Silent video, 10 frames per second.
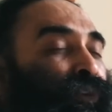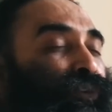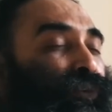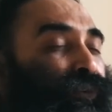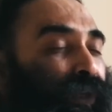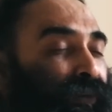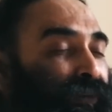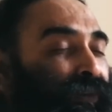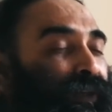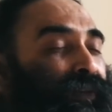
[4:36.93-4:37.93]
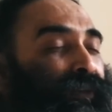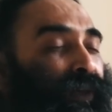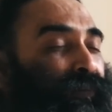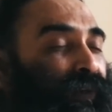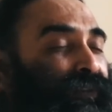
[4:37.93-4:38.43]
So
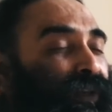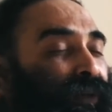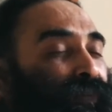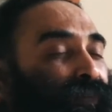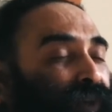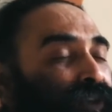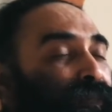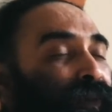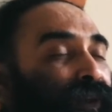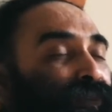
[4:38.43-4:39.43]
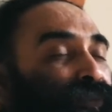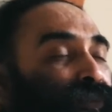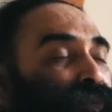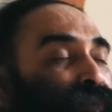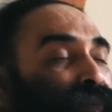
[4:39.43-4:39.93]
that was her worshipping.
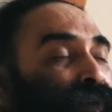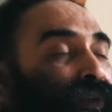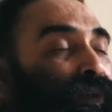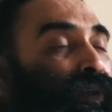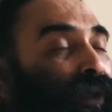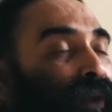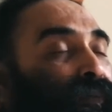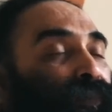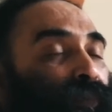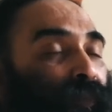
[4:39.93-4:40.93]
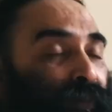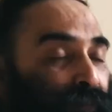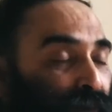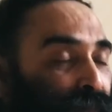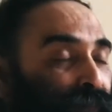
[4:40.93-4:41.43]
So we learn from my
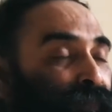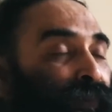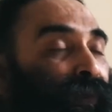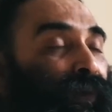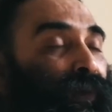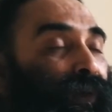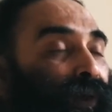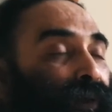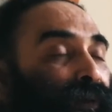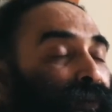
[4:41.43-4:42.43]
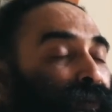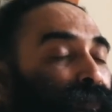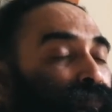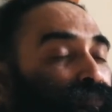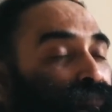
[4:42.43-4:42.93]
mom,
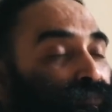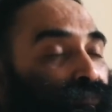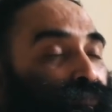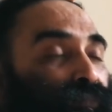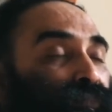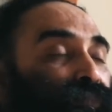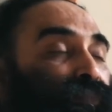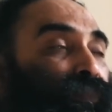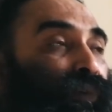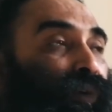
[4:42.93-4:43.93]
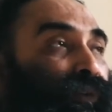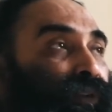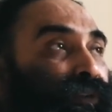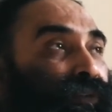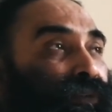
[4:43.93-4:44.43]
and on
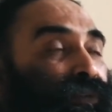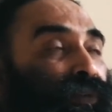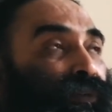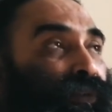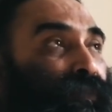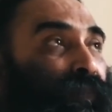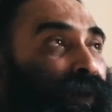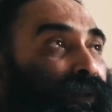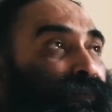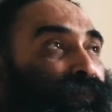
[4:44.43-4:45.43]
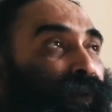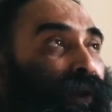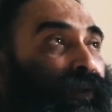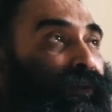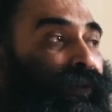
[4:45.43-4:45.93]
this path,
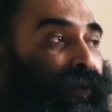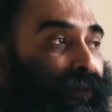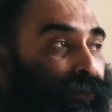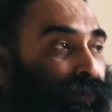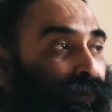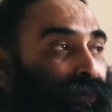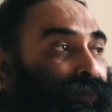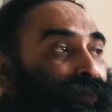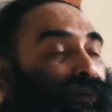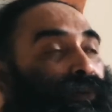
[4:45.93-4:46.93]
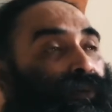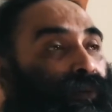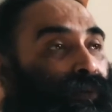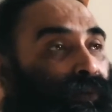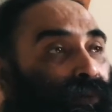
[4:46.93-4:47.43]
I really could not
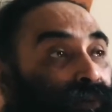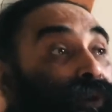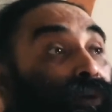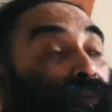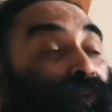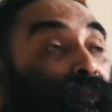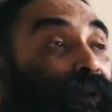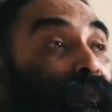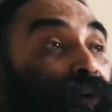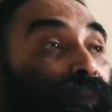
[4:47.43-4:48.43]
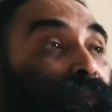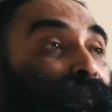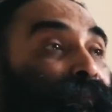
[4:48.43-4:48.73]
talk with my mom.